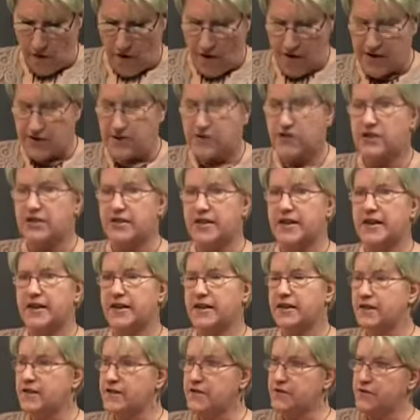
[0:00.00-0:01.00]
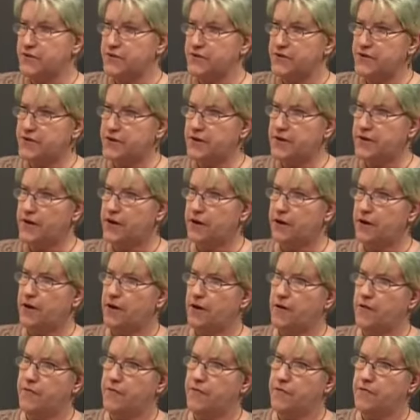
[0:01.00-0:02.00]
She had a history
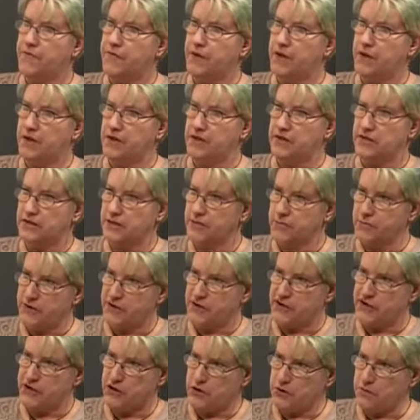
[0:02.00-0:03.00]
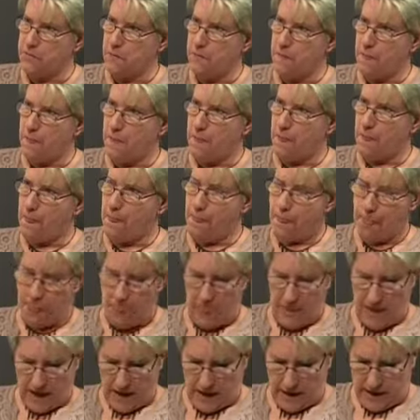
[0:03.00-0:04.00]
of depression.
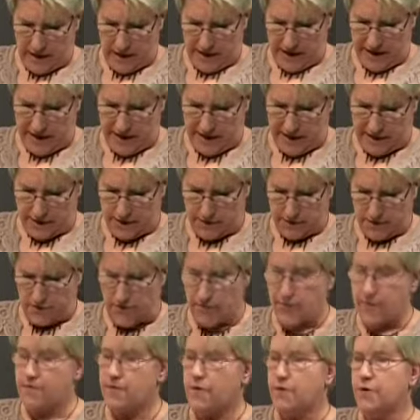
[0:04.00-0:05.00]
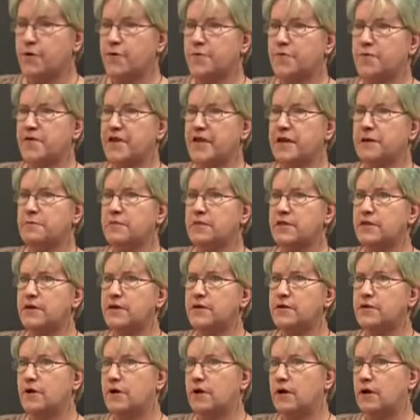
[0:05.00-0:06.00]
And her family
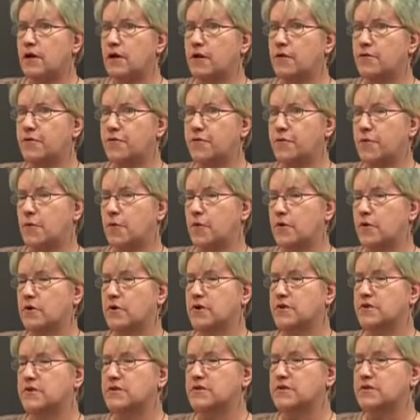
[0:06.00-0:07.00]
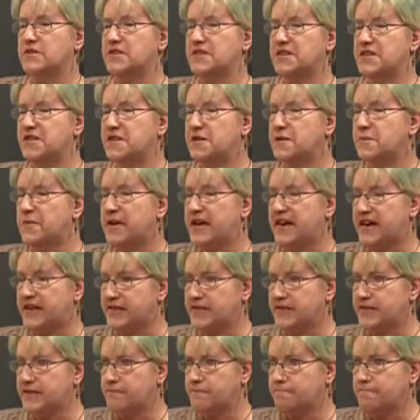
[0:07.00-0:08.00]
called for
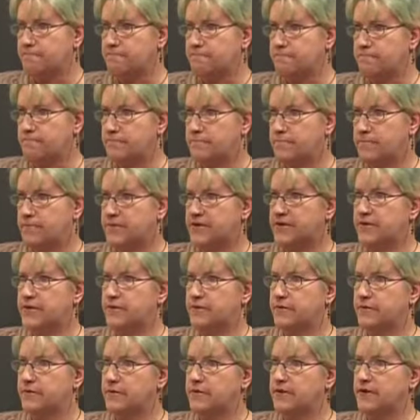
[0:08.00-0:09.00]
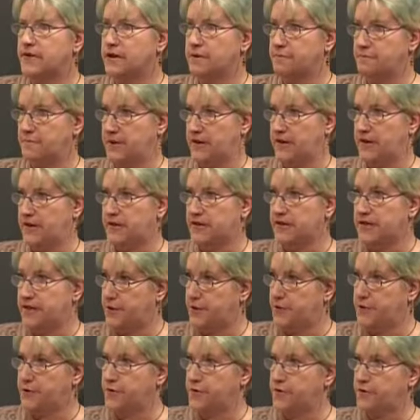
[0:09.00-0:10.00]
EMS to come and
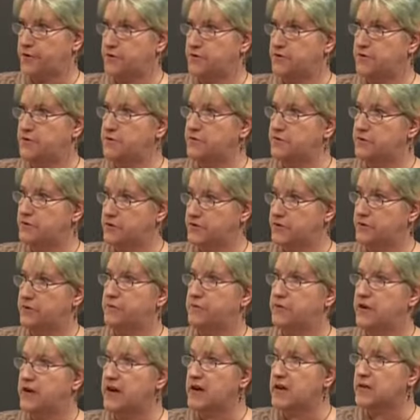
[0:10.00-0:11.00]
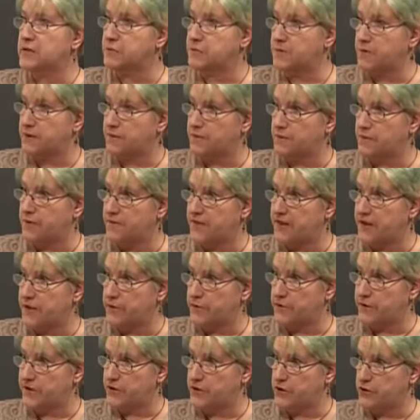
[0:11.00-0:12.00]
take her to a hospital for
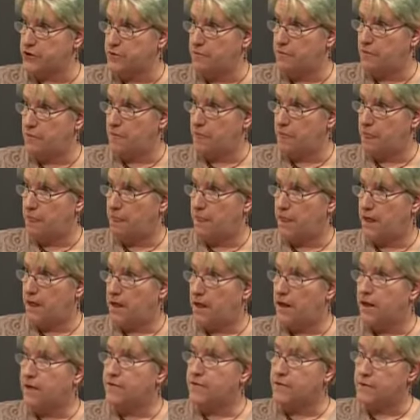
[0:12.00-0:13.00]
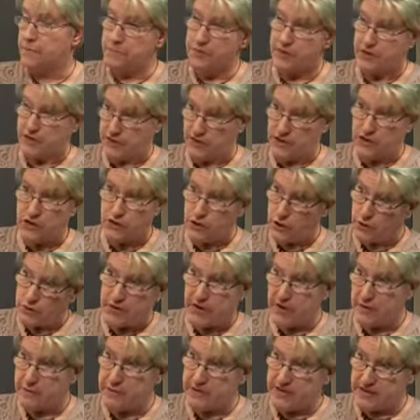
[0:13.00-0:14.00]
evaluation. The police showed
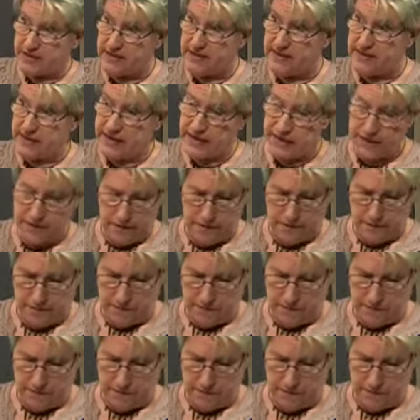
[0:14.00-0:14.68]
up instead.